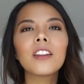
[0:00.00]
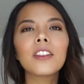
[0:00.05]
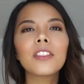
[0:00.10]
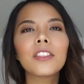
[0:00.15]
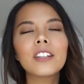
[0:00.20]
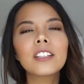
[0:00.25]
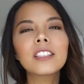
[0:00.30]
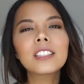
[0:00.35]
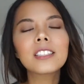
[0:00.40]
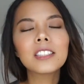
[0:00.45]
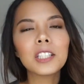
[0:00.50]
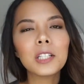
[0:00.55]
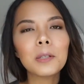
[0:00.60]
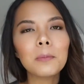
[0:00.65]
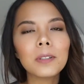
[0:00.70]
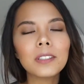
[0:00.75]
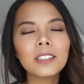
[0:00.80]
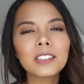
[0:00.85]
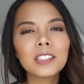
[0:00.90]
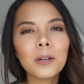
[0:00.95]
This
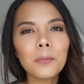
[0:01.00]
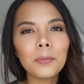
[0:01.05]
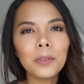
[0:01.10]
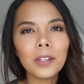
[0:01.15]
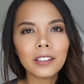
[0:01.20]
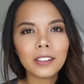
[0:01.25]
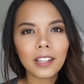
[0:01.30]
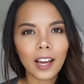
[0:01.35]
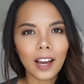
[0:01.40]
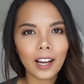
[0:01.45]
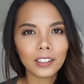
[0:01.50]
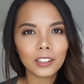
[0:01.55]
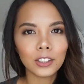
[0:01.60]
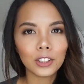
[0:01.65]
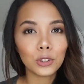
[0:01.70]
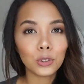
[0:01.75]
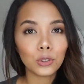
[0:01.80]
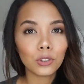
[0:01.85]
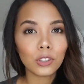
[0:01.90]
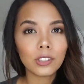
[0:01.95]
tip is something that
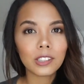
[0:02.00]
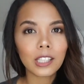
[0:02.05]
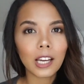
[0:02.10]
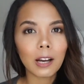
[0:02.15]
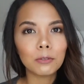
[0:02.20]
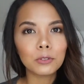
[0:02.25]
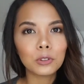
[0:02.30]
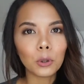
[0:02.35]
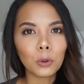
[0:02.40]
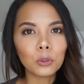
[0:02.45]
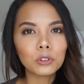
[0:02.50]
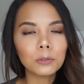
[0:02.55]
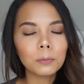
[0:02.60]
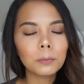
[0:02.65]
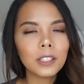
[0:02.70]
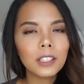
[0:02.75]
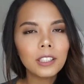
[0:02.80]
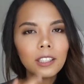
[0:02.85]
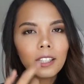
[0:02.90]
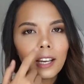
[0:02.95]
the students have told
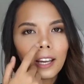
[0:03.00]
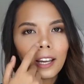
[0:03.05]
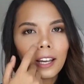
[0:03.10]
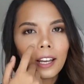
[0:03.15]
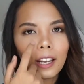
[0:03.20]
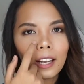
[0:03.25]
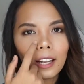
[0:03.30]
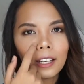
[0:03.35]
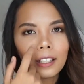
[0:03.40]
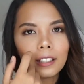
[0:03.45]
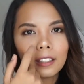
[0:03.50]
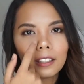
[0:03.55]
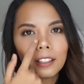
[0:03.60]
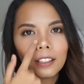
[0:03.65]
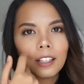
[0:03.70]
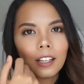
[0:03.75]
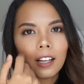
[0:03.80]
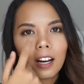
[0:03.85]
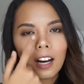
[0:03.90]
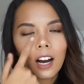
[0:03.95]
me
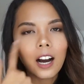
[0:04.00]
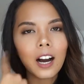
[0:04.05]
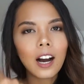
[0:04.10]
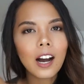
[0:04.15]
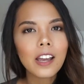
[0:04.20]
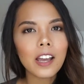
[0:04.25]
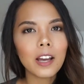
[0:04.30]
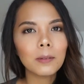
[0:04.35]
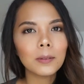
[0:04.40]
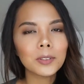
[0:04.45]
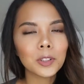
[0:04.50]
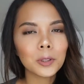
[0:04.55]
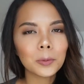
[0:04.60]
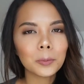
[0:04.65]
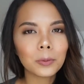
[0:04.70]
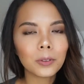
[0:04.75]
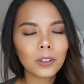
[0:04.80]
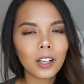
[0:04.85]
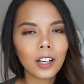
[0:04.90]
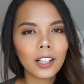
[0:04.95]
and I am
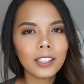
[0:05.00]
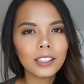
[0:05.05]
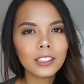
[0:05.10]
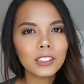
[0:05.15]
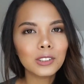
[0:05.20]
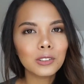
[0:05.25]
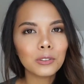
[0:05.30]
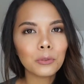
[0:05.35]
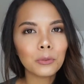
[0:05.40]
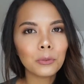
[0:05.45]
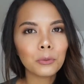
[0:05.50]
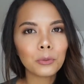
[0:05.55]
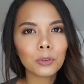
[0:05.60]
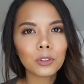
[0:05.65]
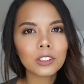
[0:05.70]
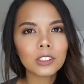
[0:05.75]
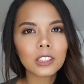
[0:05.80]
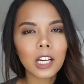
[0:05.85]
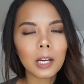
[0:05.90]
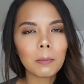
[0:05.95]
surprised the
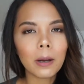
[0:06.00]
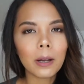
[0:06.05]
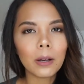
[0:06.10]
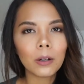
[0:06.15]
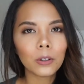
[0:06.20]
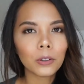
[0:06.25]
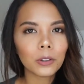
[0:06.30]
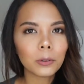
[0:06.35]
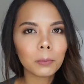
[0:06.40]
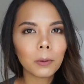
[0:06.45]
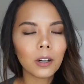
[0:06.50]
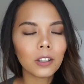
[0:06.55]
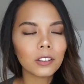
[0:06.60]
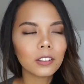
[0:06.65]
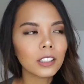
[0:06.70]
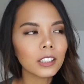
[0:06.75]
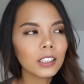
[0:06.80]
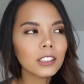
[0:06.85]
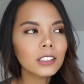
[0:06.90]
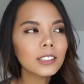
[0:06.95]
first time I heard
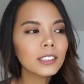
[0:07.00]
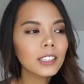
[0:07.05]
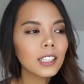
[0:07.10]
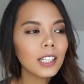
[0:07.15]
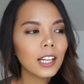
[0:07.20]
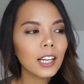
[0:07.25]
about this.